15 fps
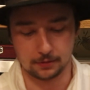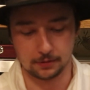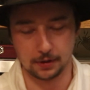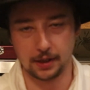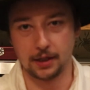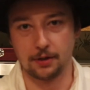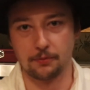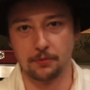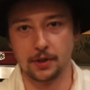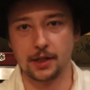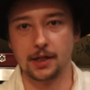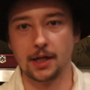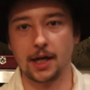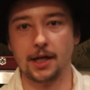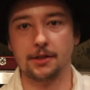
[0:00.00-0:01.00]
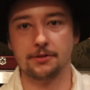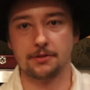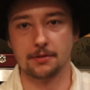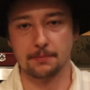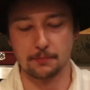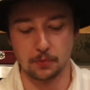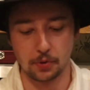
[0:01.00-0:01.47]
Let it regain
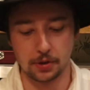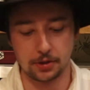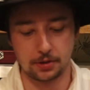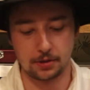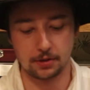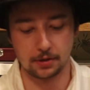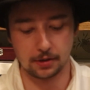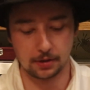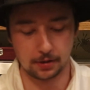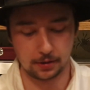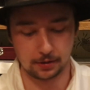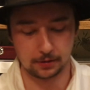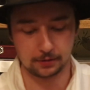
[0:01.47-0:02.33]
some moisture,